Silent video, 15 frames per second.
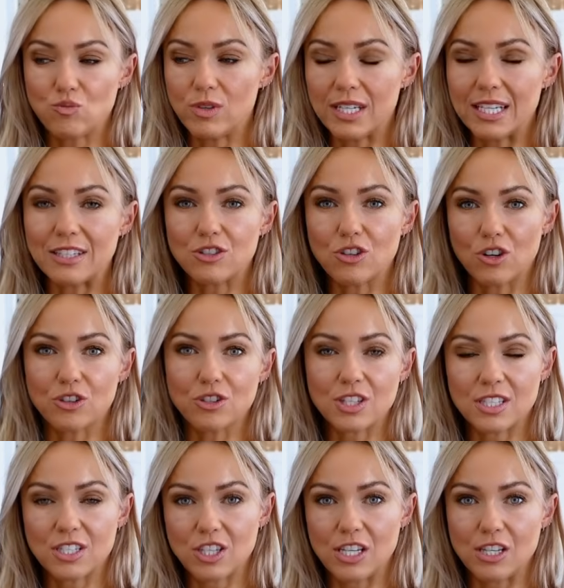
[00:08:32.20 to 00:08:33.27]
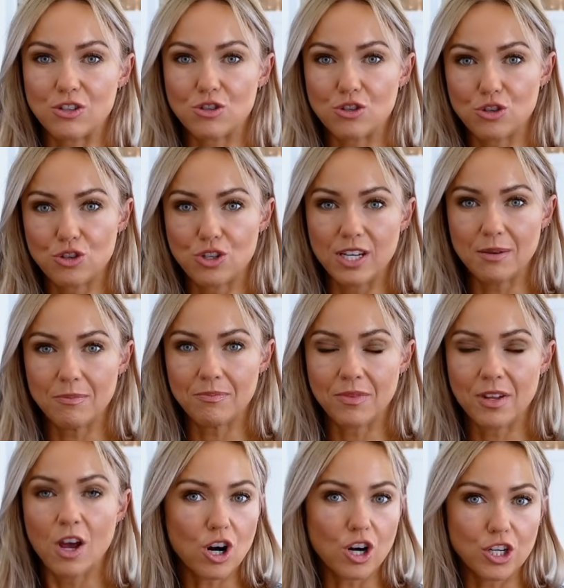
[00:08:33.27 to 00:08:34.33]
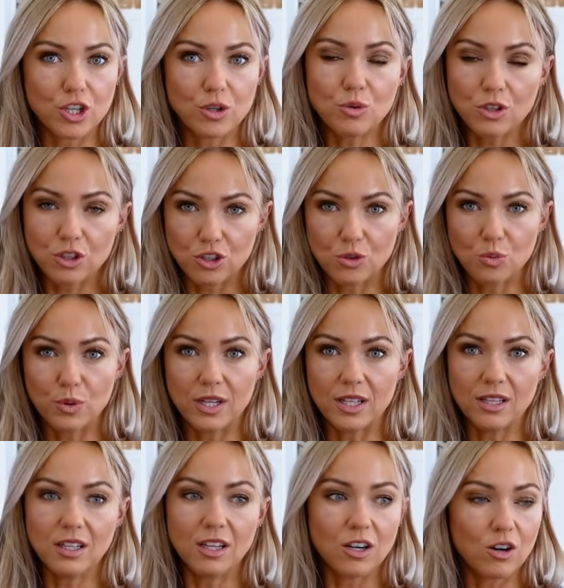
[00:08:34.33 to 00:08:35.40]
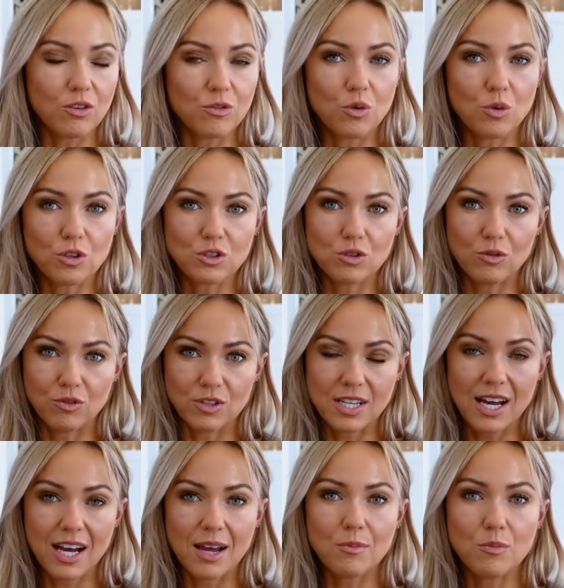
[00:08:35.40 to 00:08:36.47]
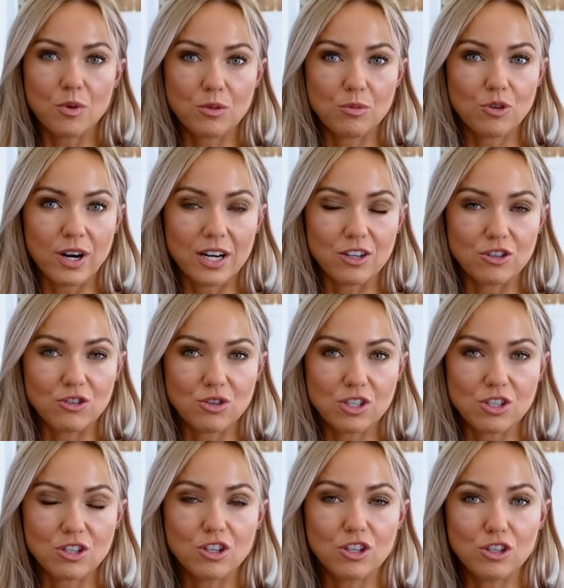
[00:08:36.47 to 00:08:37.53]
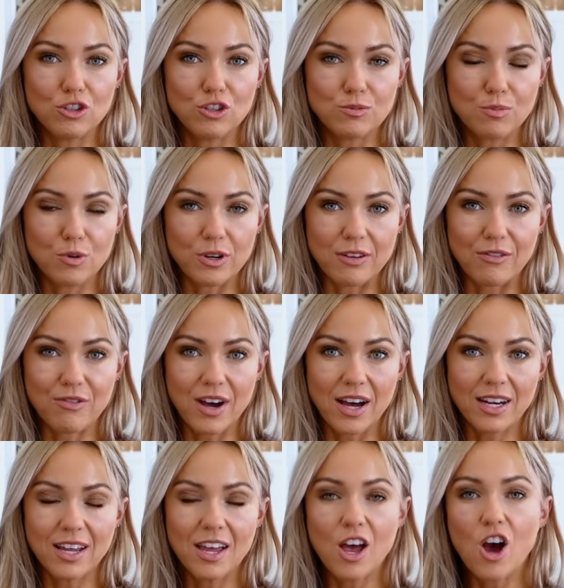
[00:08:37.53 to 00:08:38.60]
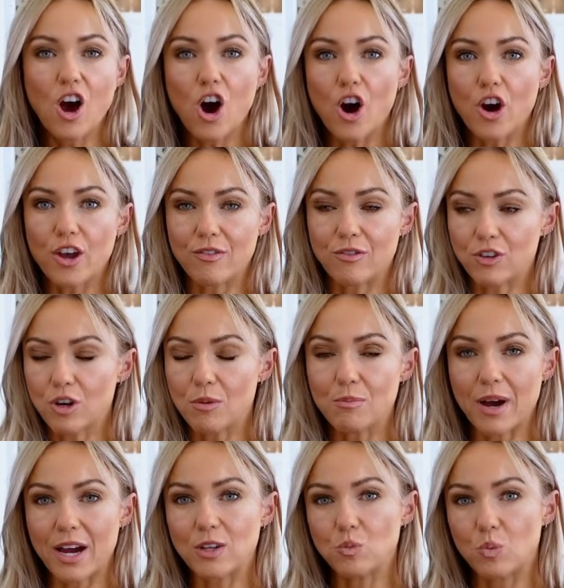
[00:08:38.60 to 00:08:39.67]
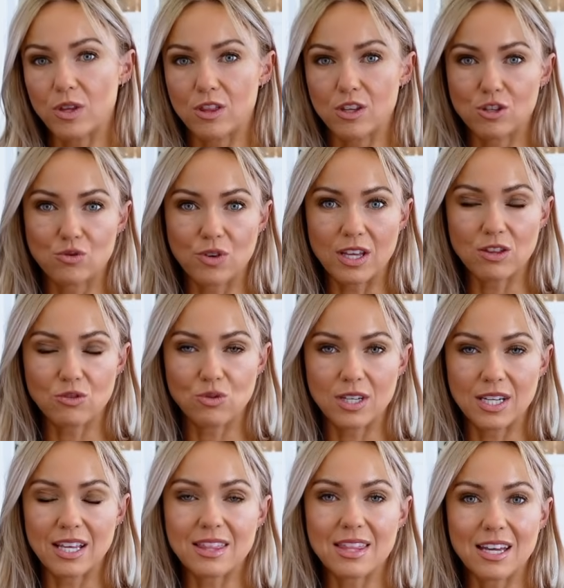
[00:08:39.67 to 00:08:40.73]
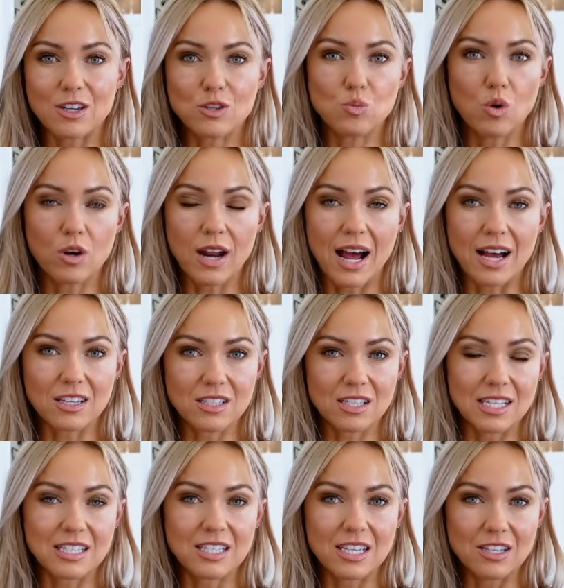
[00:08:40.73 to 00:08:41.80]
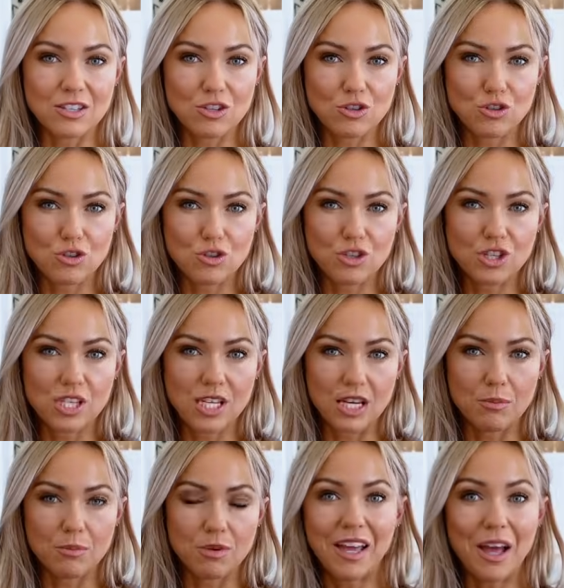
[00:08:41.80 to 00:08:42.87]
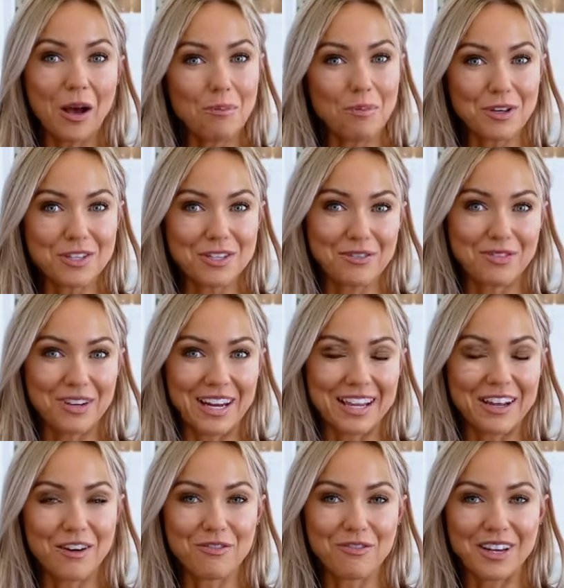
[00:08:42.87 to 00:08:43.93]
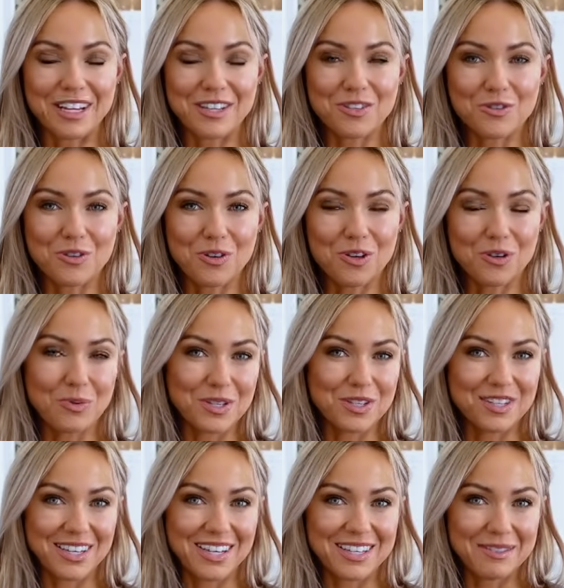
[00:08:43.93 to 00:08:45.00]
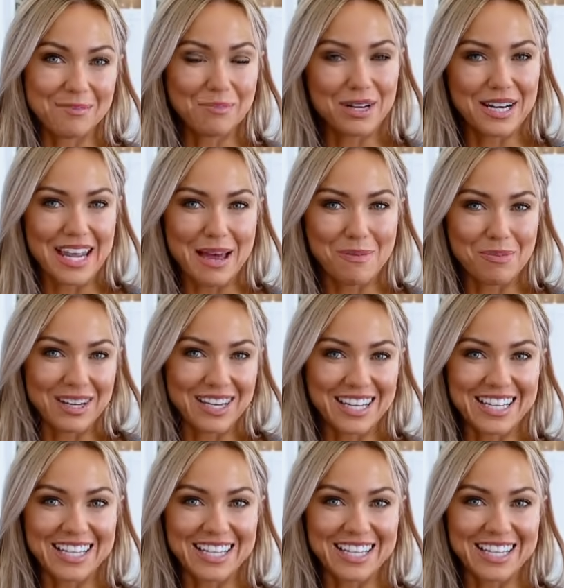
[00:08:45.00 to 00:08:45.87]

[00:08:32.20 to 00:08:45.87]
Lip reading: really does change your shape. Cardio, you will, of course, over time with correct nutrition, lose body fat. However, combined with the strength training, that is what actually changes your shape. Plus the feeling of feeling stronger, which is pretty epic in